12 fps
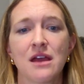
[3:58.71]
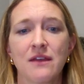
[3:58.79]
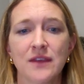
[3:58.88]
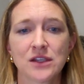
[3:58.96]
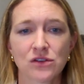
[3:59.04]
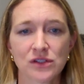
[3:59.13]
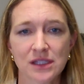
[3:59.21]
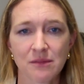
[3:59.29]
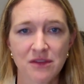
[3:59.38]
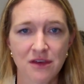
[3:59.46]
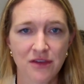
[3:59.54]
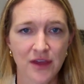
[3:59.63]
These are some
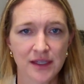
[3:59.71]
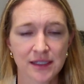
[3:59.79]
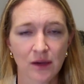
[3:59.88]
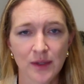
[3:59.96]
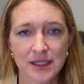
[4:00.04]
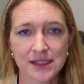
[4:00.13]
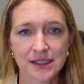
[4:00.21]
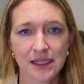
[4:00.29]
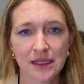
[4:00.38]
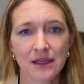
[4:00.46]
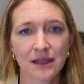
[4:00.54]
of the things that we see